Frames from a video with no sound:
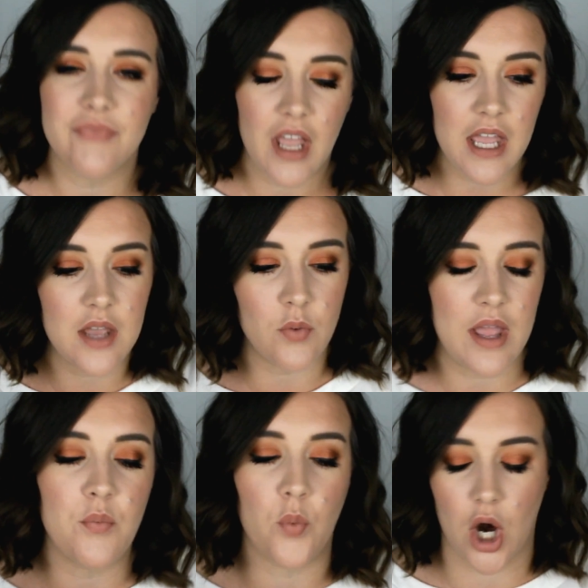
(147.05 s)

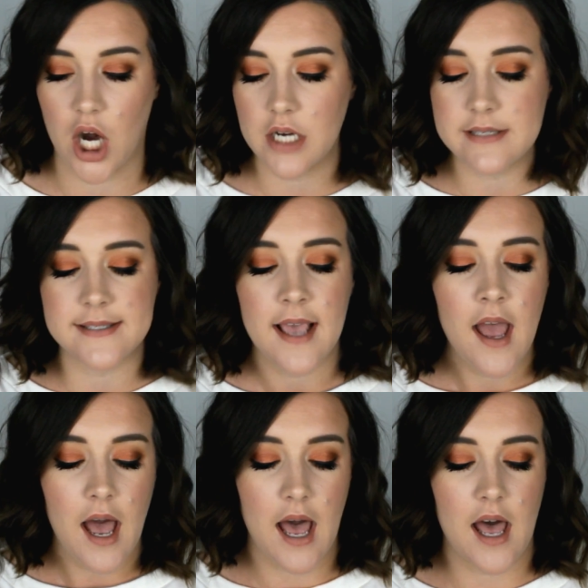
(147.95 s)
it works.
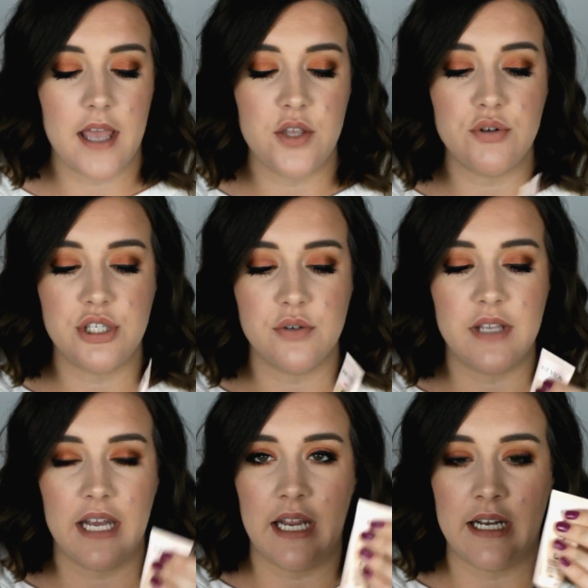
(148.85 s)
You do
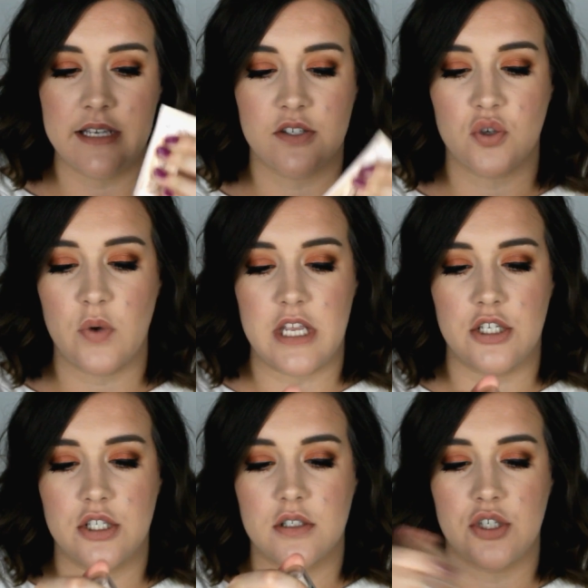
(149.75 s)
get a nice
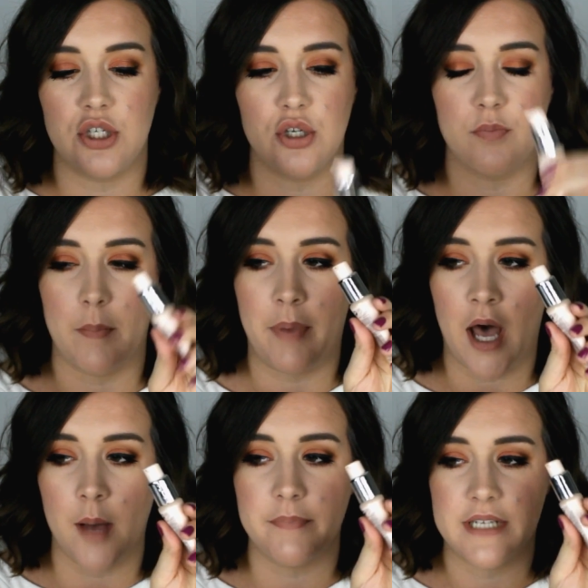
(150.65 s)
squeeze tube
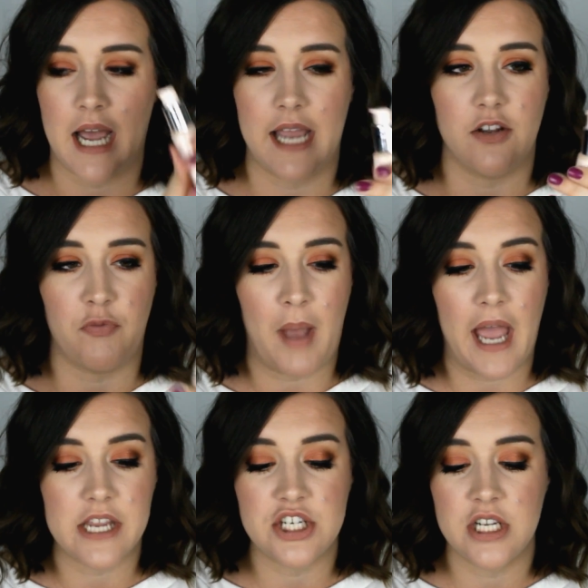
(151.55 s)
pump kind of
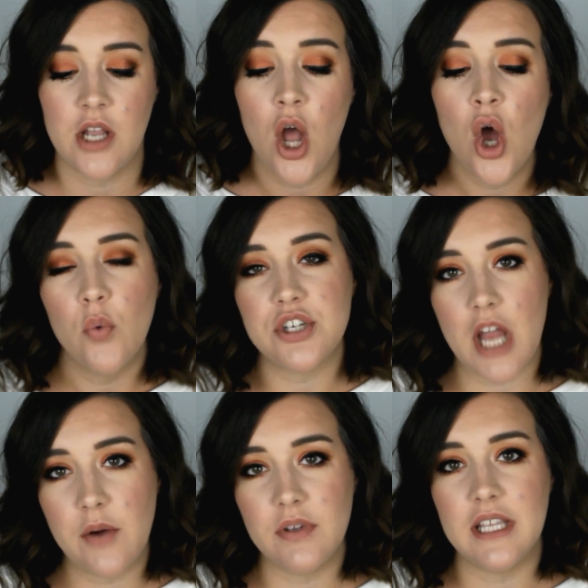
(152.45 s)
packaging, which
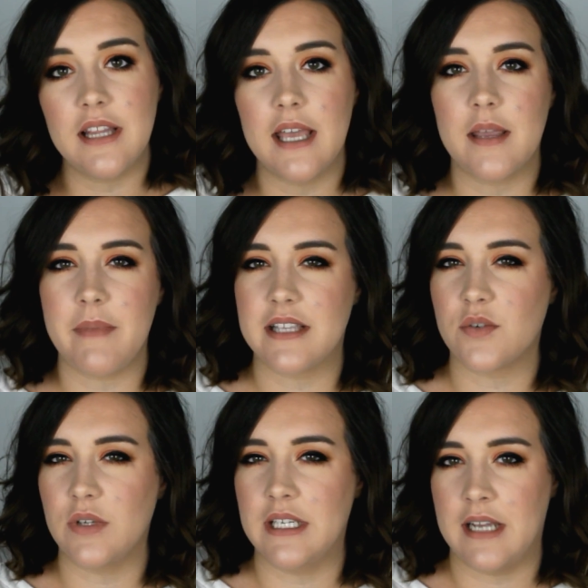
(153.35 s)
I really like. It makes it
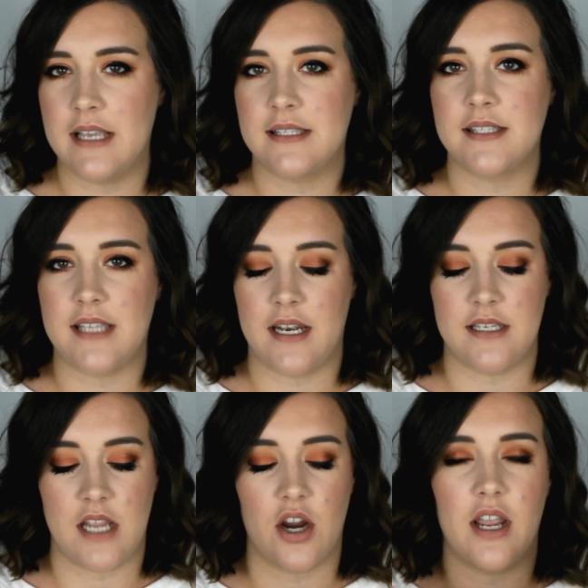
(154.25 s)
really nice and
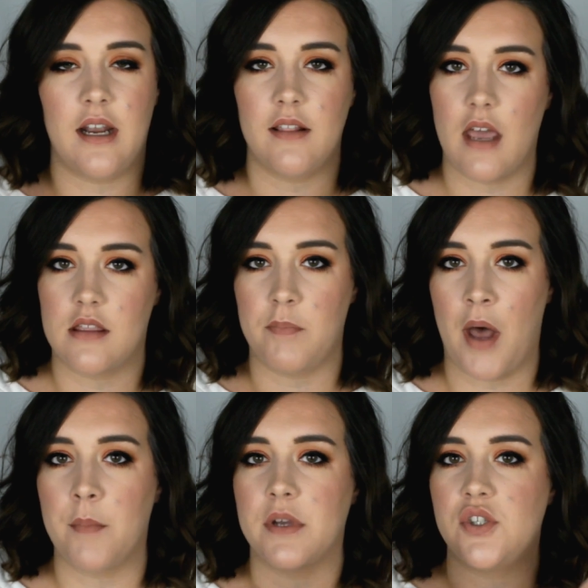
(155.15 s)
sanitary, and I like the
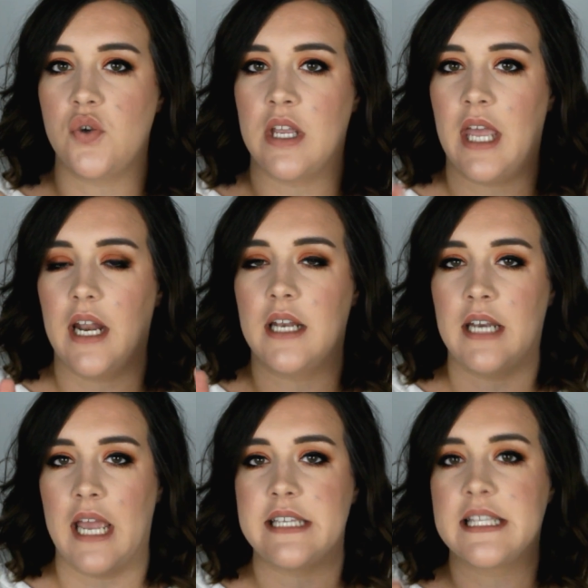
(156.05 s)
pump because you can get a
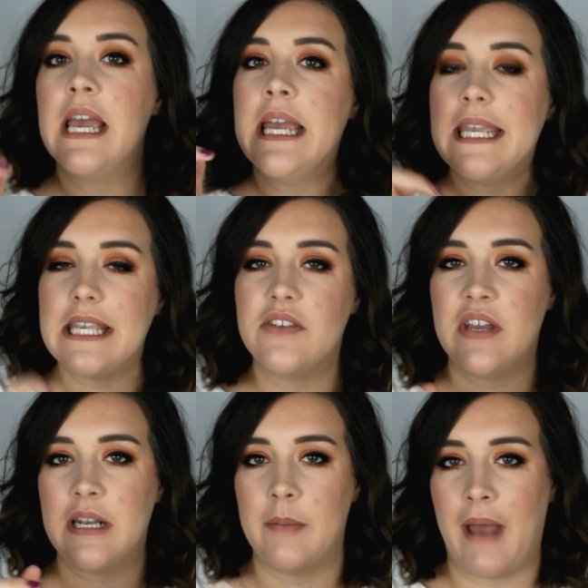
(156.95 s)
nice
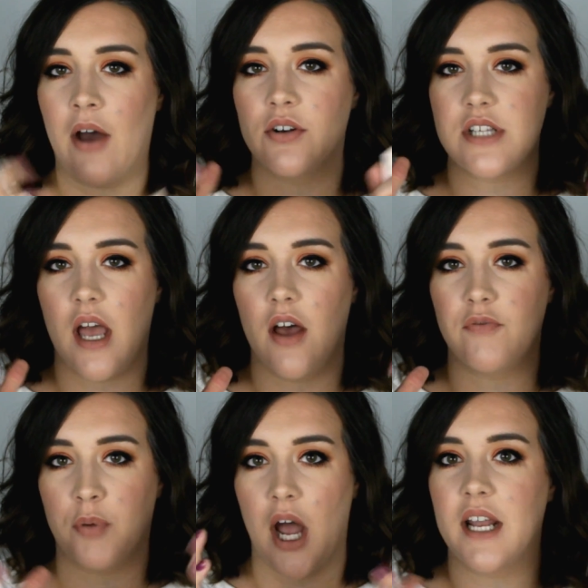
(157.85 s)
even amount
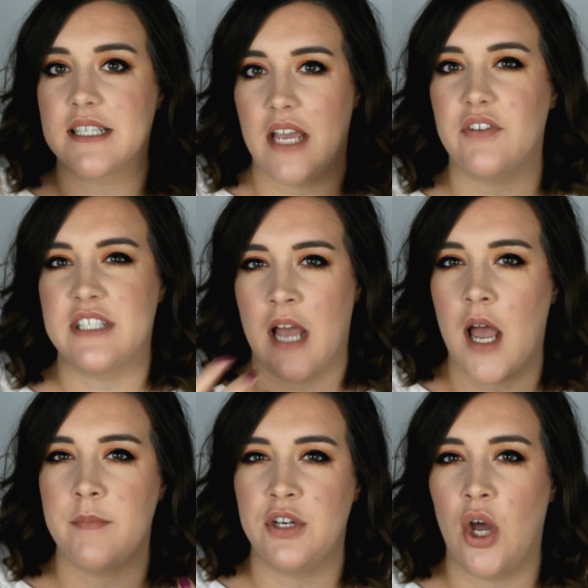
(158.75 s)
of product every
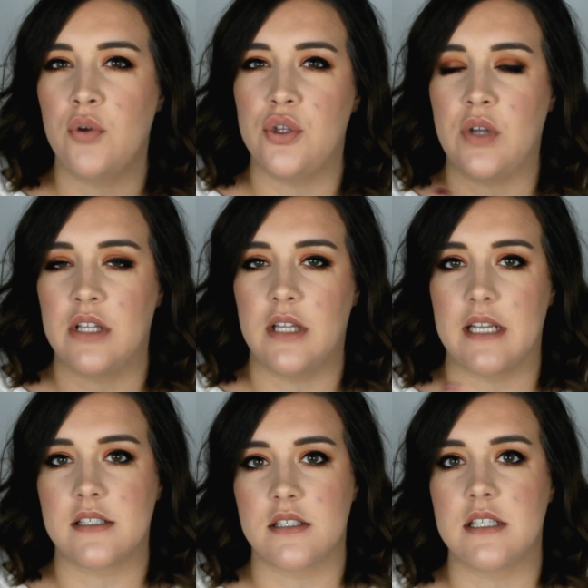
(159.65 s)
time. You know, you can like
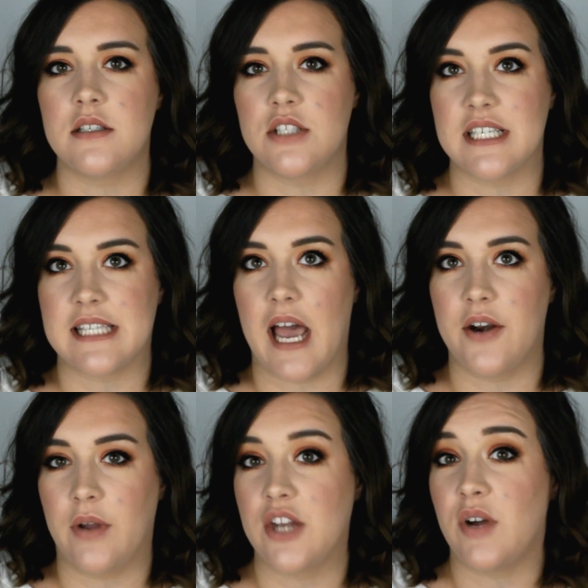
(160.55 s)
decide,
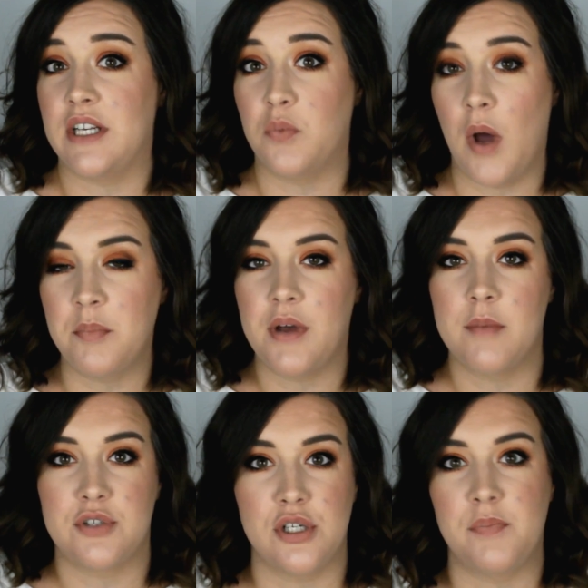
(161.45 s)
okay, do I need 1
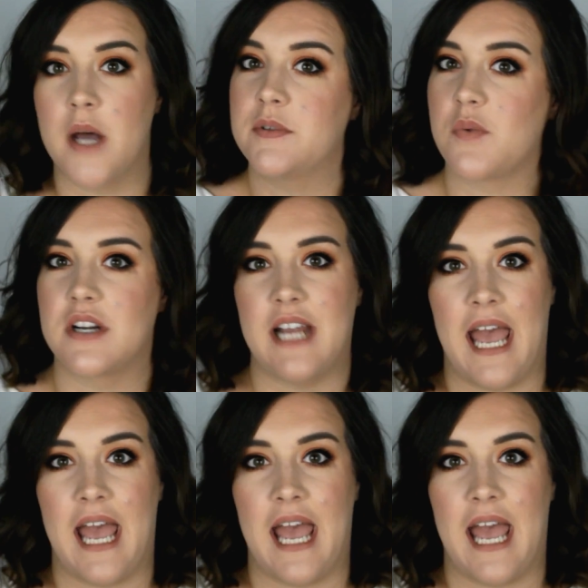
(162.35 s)
pump, 2 pumps, 1.5